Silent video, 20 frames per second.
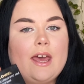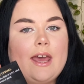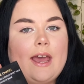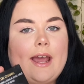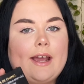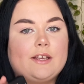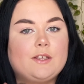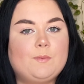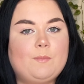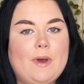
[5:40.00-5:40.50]

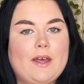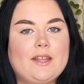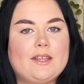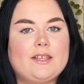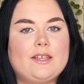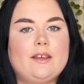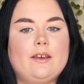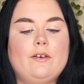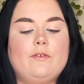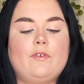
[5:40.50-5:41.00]

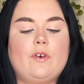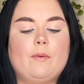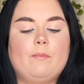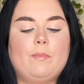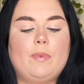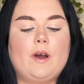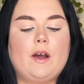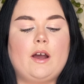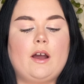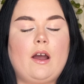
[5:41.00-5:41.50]
Expensive,
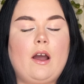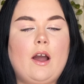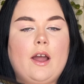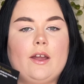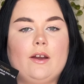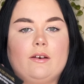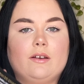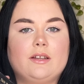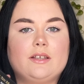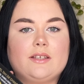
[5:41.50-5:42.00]
but I
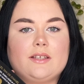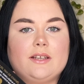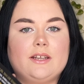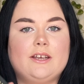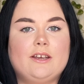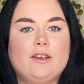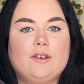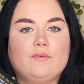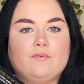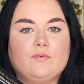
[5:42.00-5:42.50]

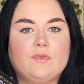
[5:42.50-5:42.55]
honestly